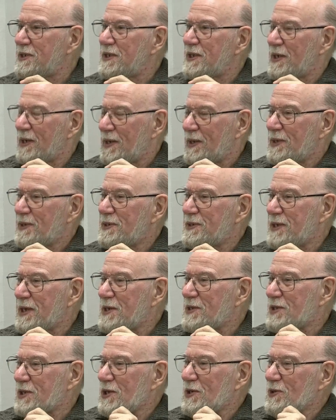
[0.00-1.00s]

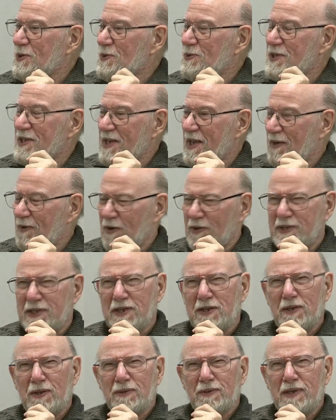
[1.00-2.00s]
DCU Center, or
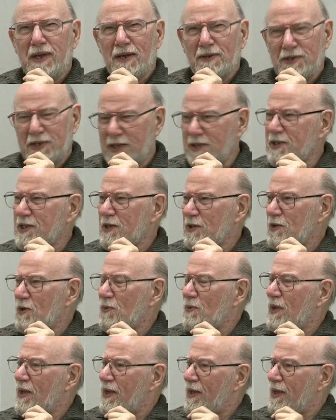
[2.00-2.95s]
DCU.